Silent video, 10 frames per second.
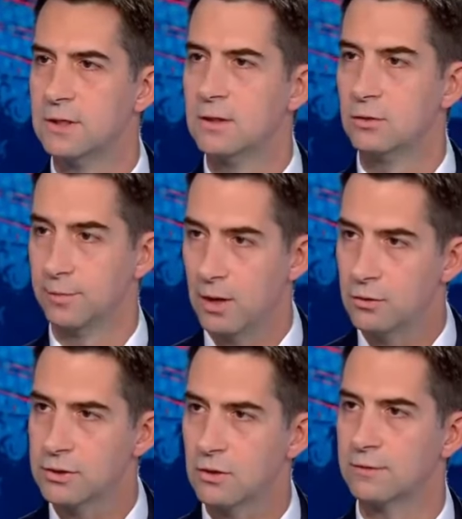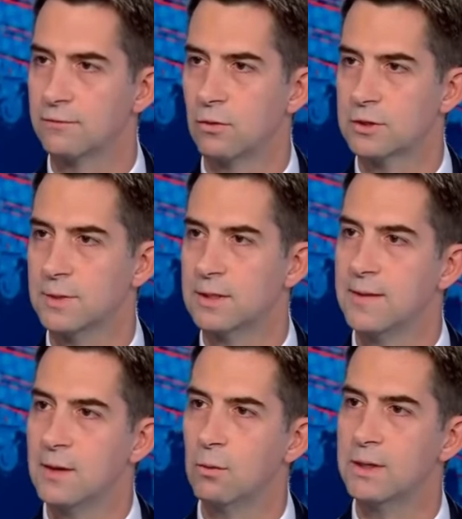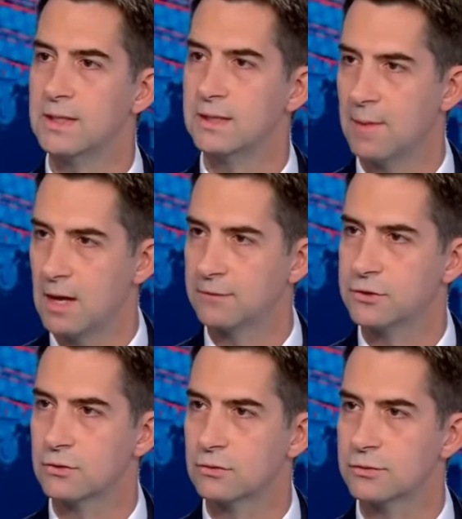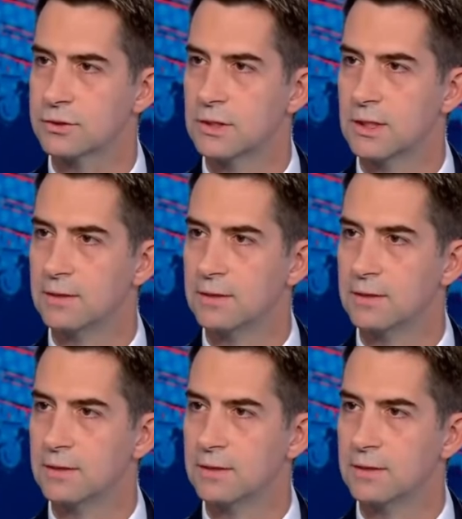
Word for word: who oppose law enforcement, they wanted to get them out of schools.